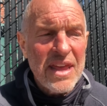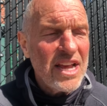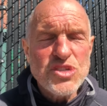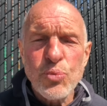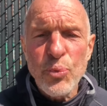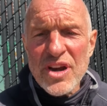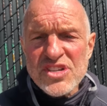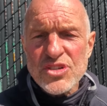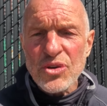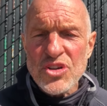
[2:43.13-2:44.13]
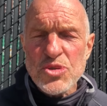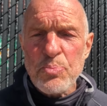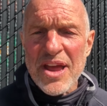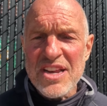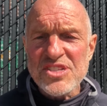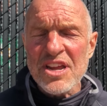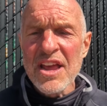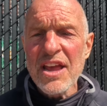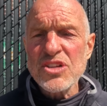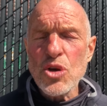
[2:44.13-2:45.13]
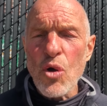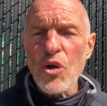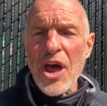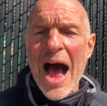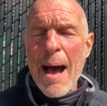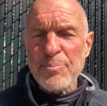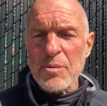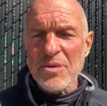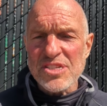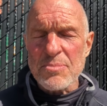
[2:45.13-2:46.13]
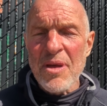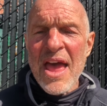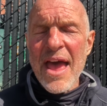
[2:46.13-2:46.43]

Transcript: It's research based. It's called optimism.